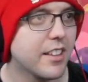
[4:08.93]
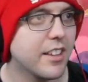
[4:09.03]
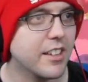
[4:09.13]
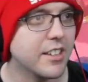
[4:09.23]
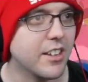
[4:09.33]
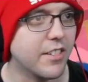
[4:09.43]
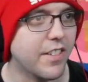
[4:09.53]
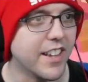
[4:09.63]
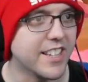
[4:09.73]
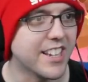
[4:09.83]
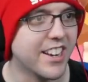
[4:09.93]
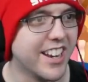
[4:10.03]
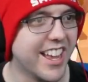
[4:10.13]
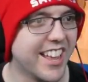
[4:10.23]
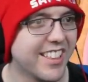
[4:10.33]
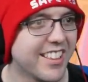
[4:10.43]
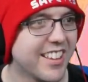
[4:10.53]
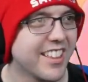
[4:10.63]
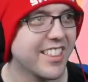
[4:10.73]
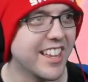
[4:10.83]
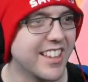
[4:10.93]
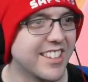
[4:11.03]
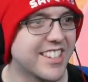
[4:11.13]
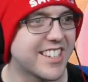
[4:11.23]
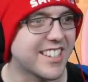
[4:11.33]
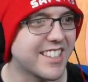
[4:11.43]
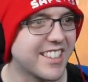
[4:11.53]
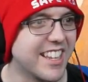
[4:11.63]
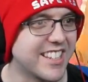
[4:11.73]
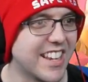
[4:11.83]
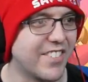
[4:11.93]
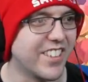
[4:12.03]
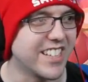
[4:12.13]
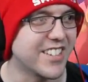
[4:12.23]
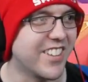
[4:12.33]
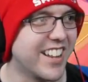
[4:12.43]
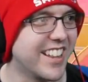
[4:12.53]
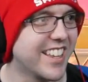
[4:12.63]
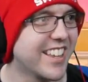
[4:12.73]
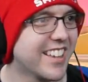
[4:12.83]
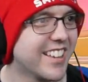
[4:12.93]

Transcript: It's got a face on it. That's that's Get definitely here. smiling.